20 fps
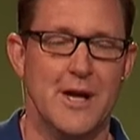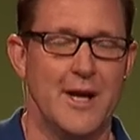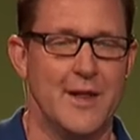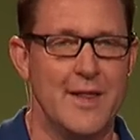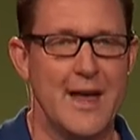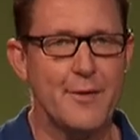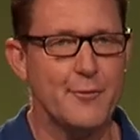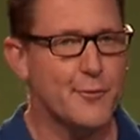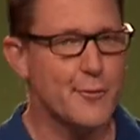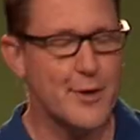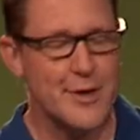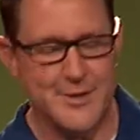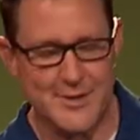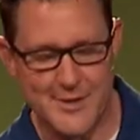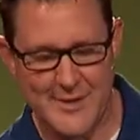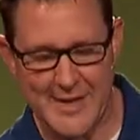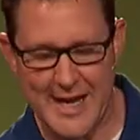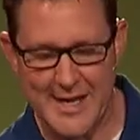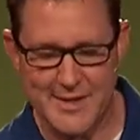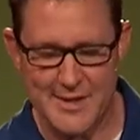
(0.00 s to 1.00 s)
that phrase
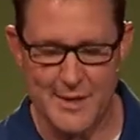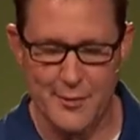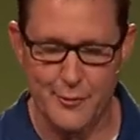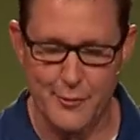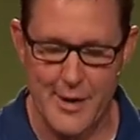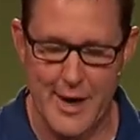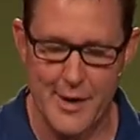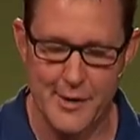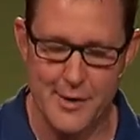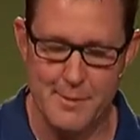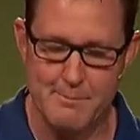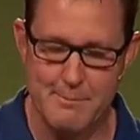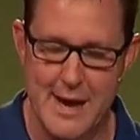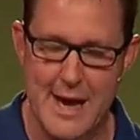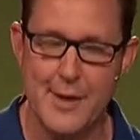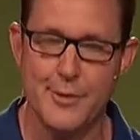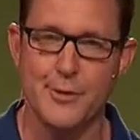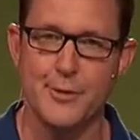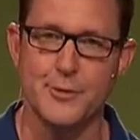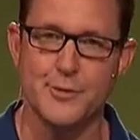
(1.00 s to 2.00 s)
is actually found in
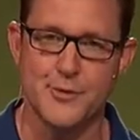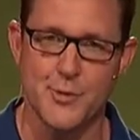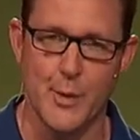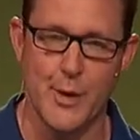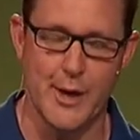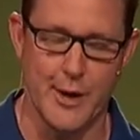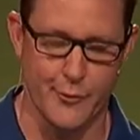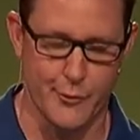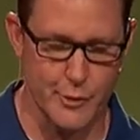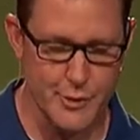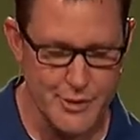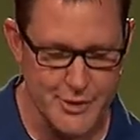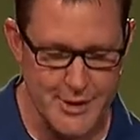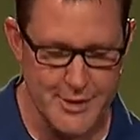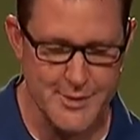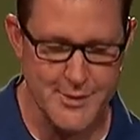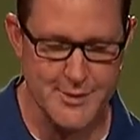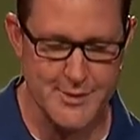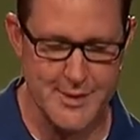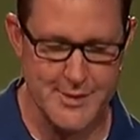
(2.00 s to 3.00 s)
Matthew 12, where
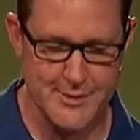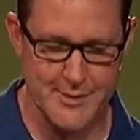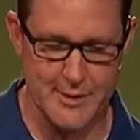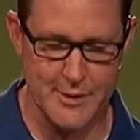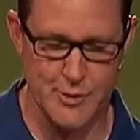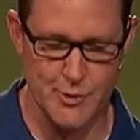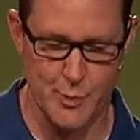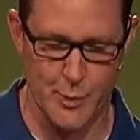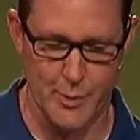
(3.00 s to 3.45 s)
Jesus says these